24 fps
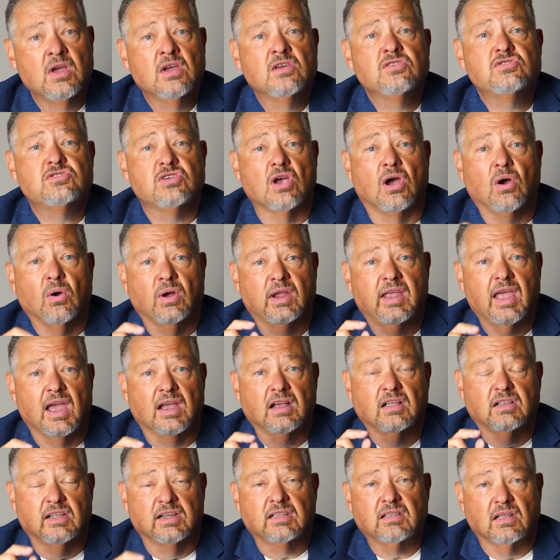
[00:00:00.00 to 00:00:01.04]
So again,
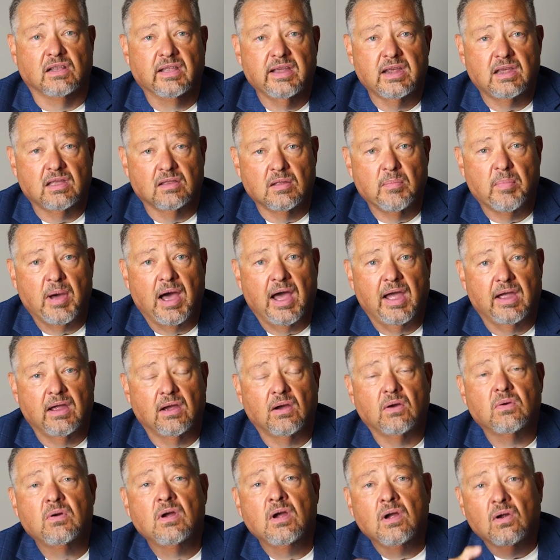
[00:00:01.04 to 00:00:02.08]
click the link in the
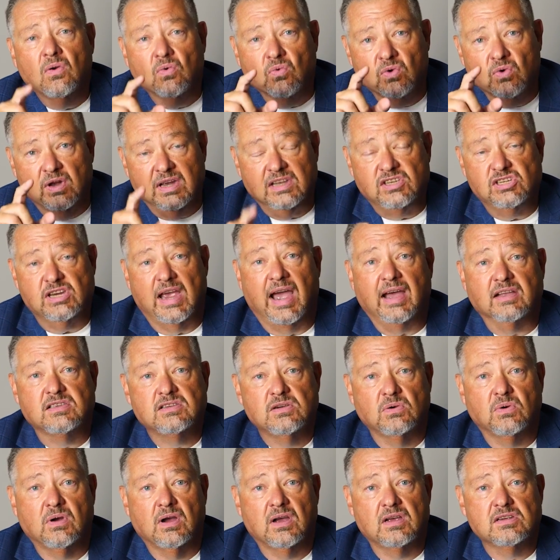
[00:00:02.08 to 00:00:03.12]
bio, reach out
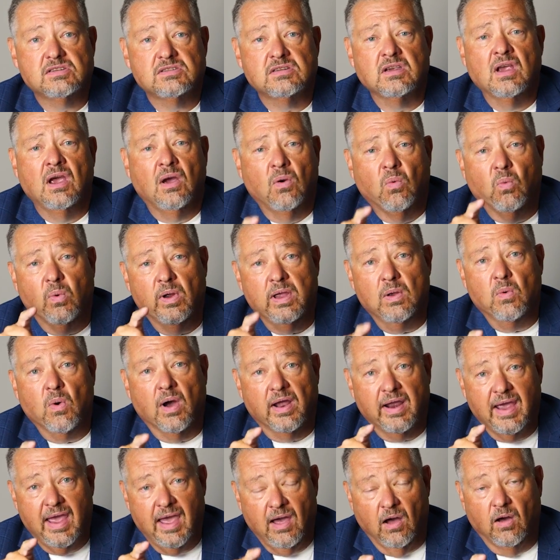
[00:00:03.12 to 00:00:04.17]
to us. We want
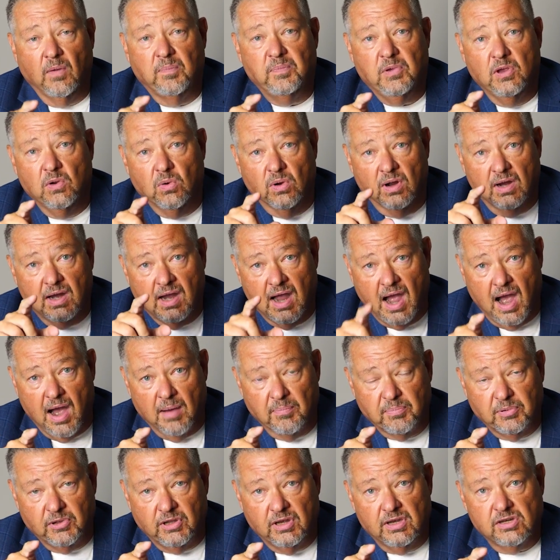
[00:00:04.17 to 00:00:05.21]
to help you
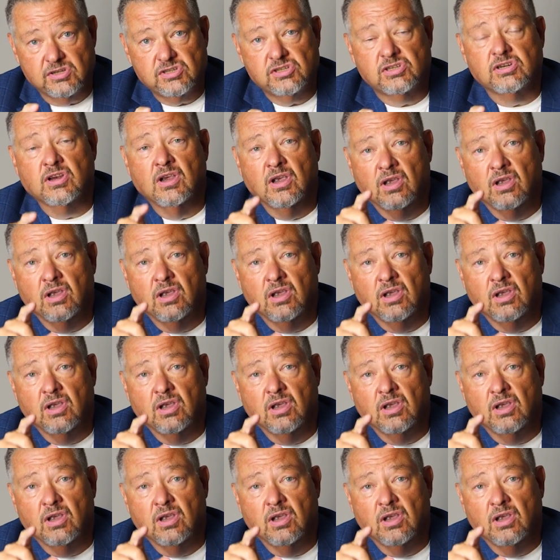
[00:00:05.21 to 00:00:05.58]
accomplish